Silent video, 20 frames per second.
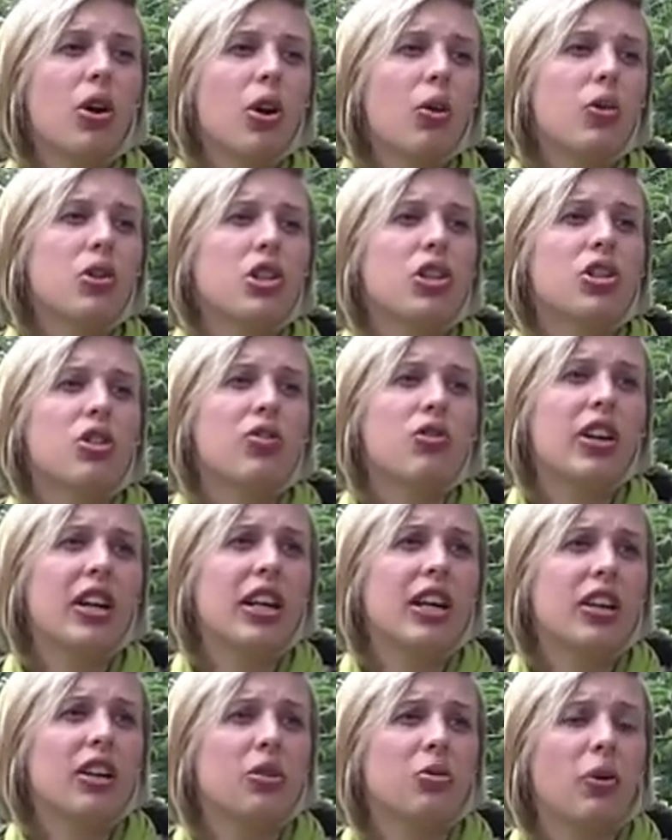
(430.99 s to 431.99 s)
which is a
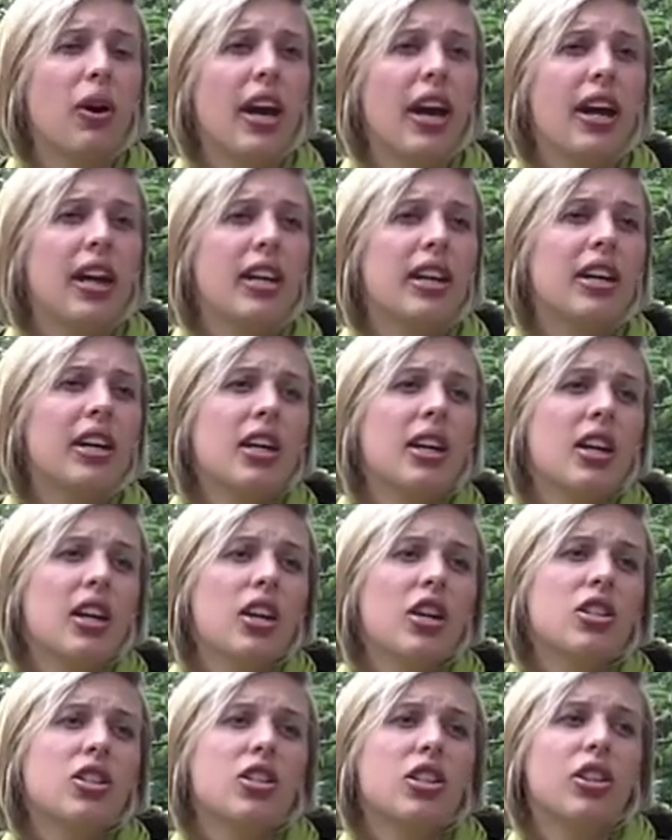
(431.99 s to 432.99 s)
really good way
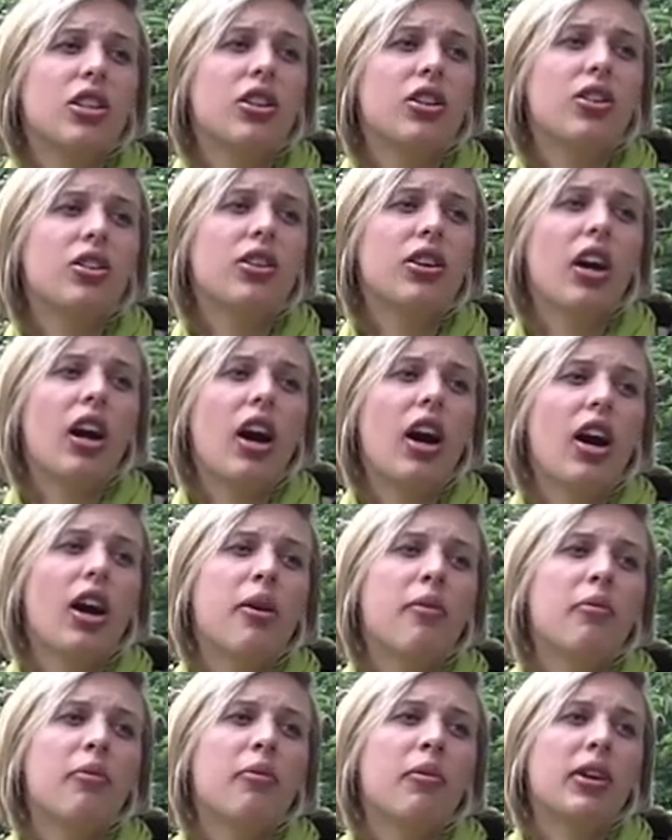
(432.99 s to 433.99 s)
to
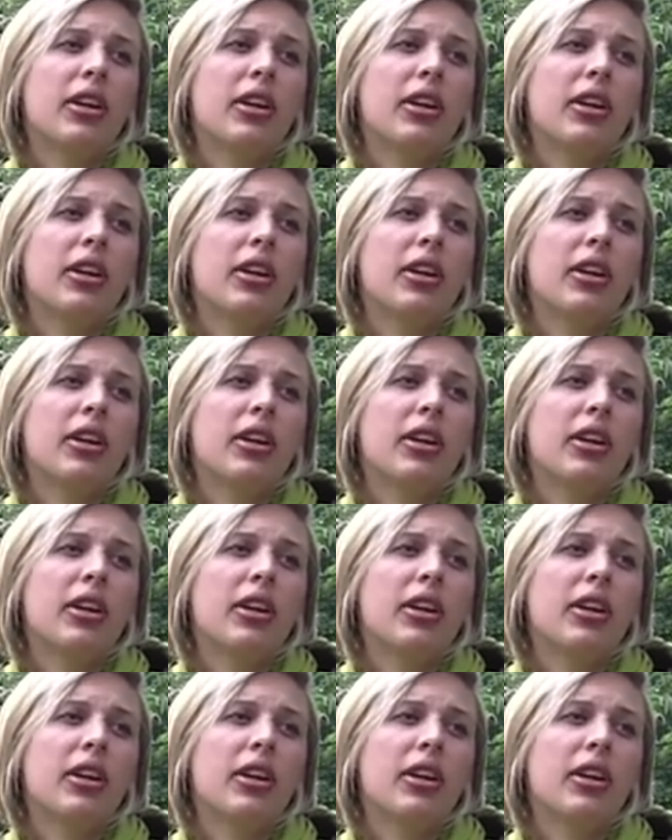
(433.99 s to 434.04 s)
um,